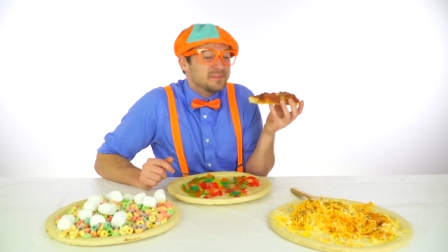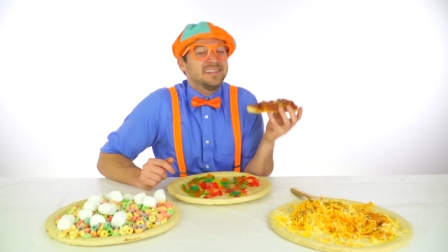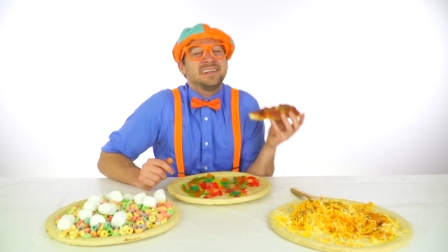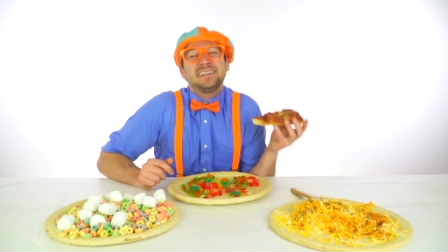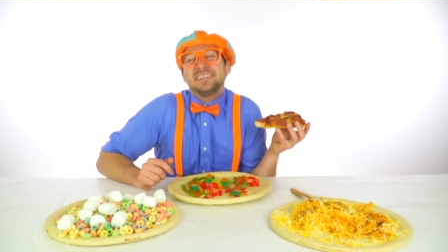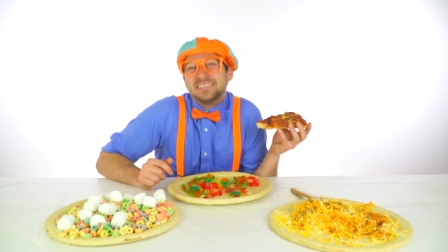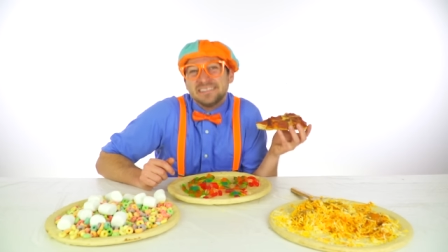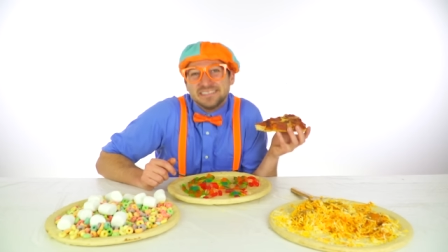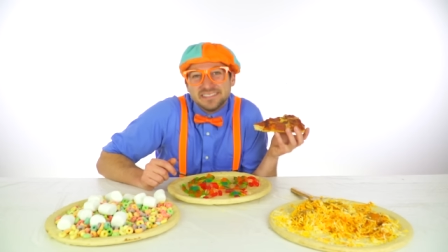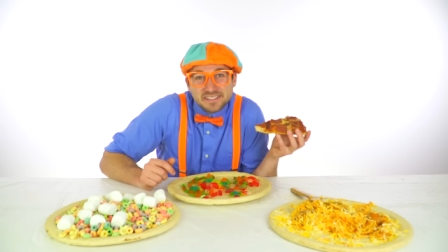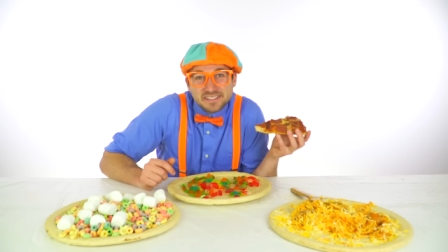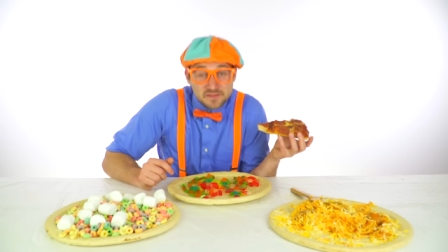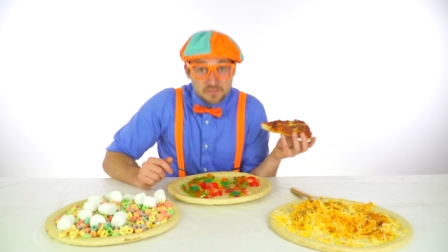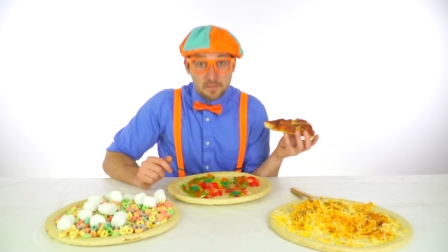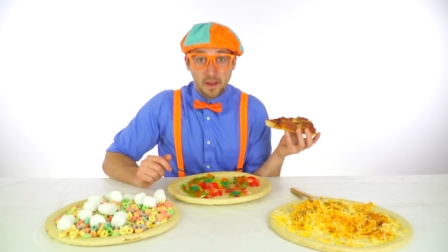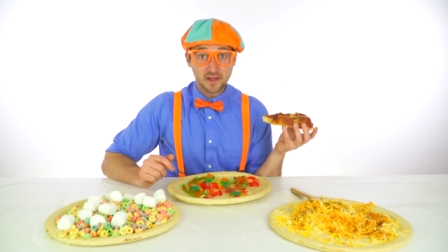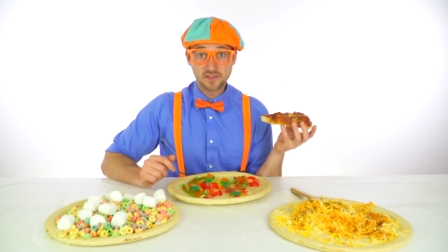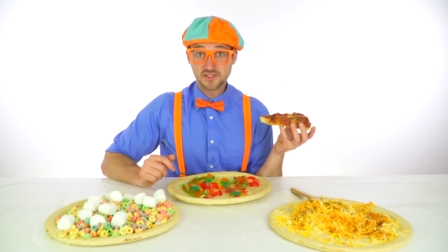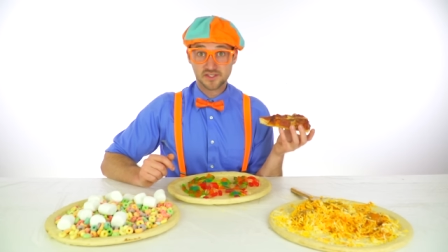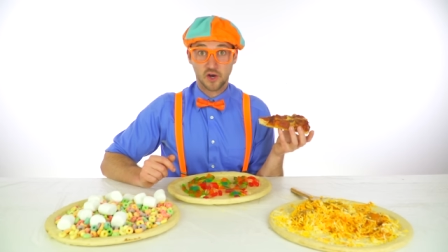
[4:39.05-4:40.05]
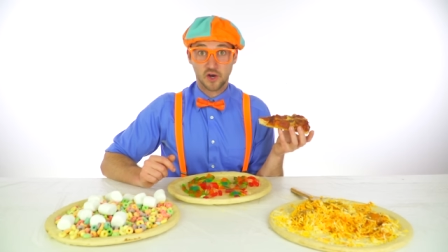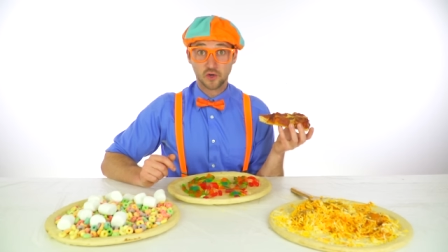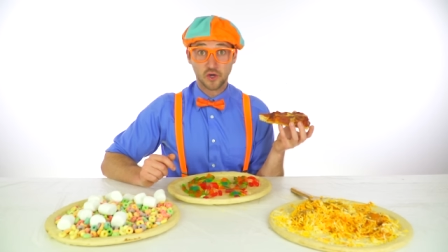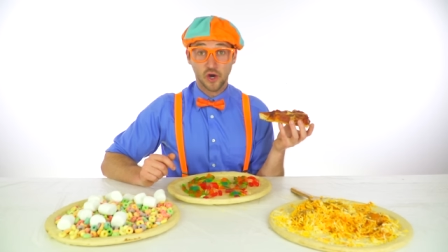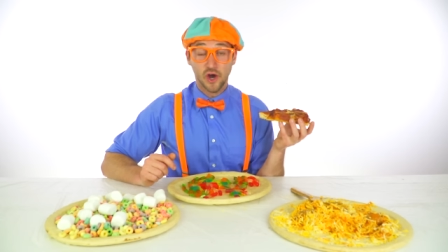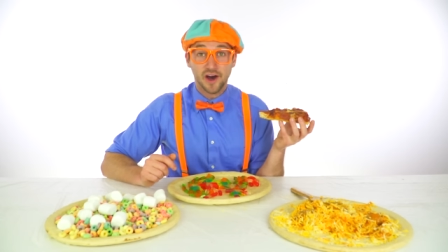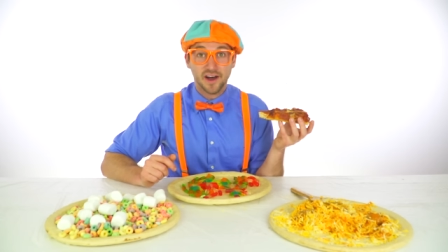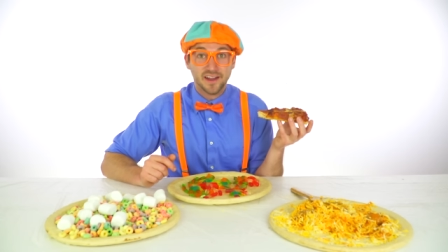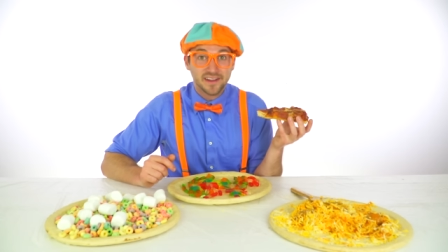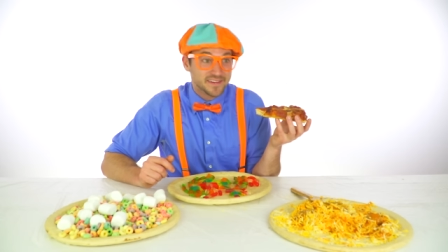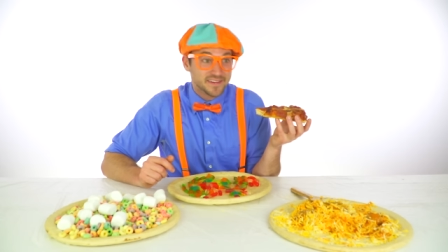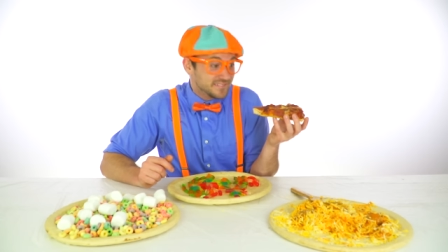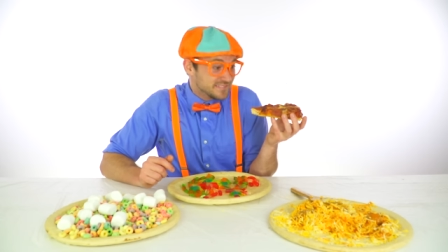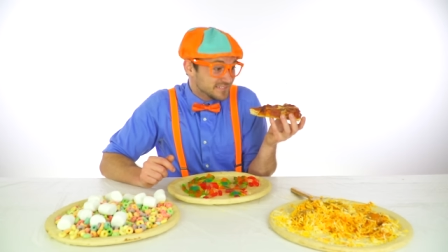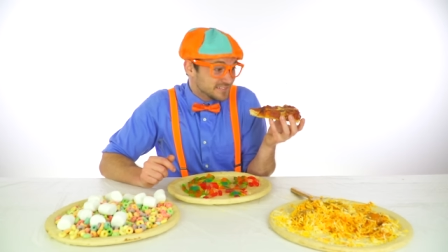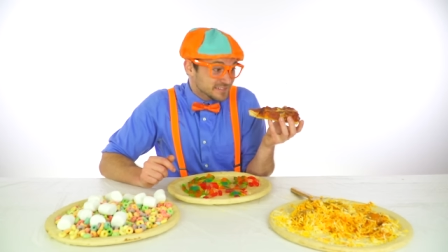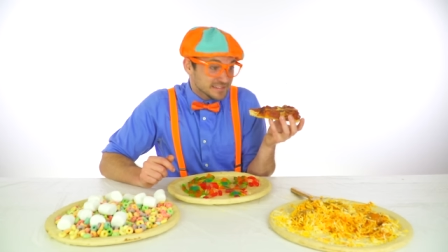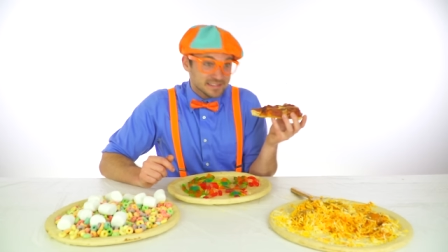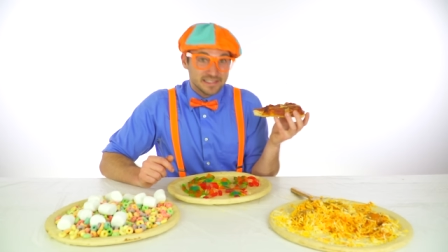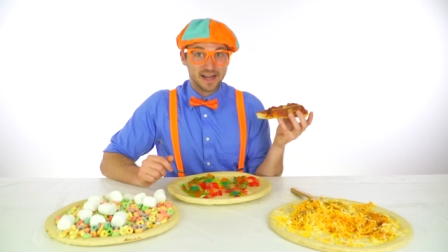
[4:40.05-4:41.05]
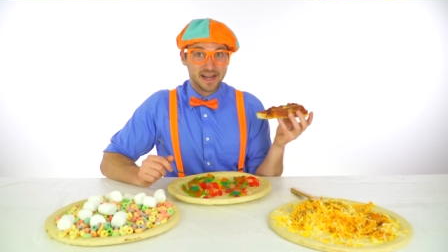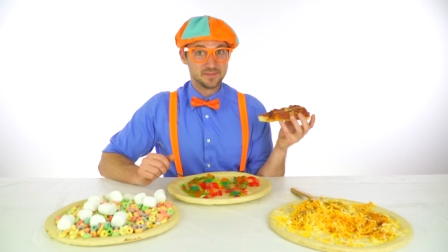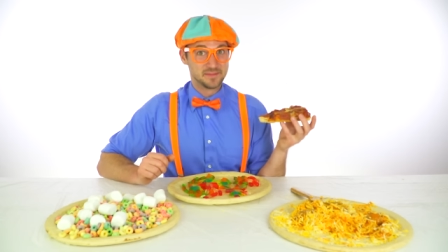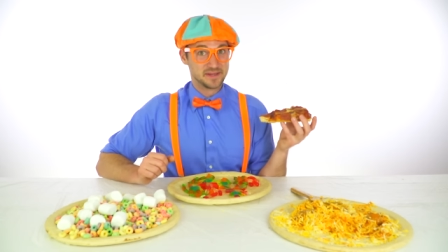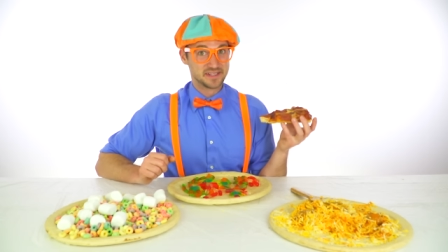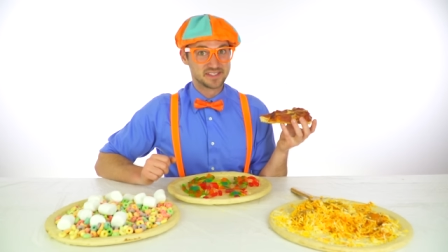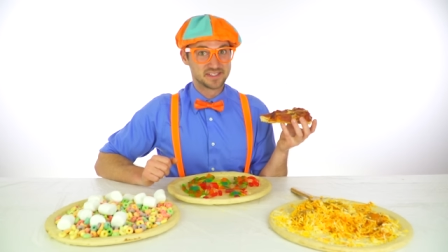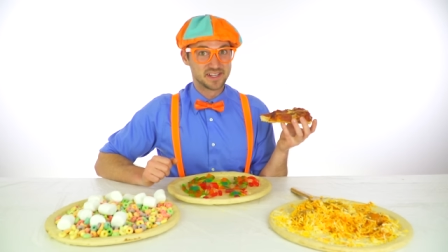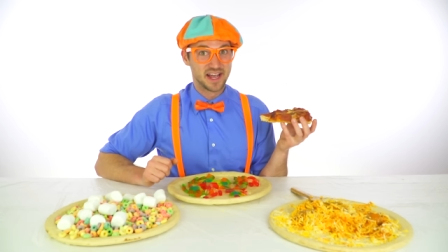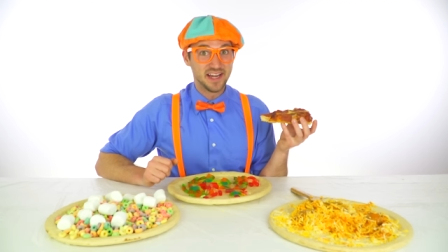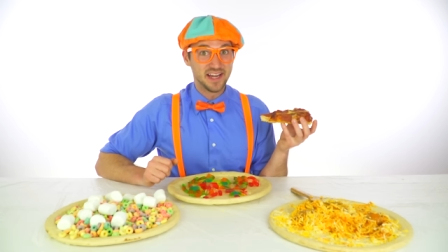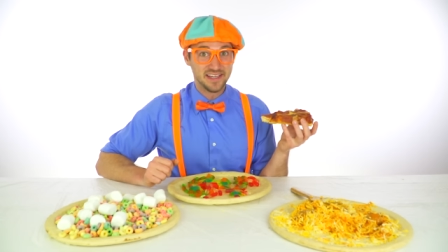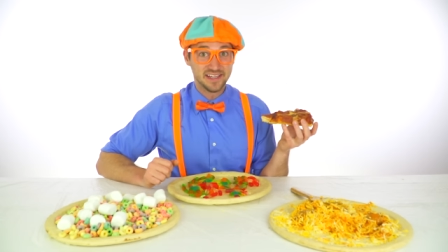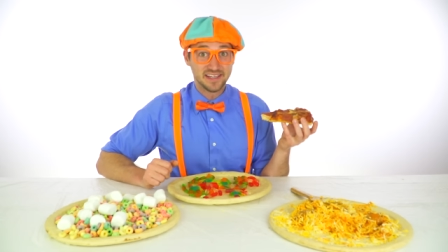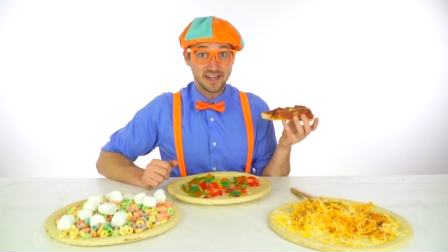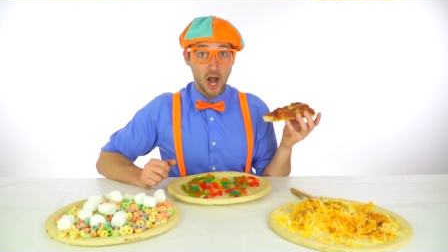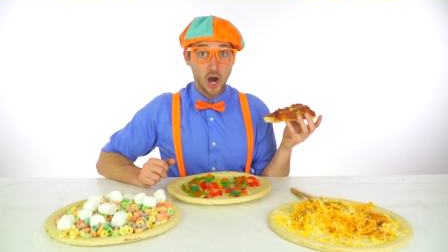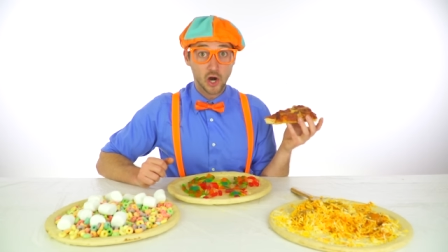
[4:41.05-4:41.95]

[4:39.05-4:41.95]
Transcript: It smells so good. I'm excited.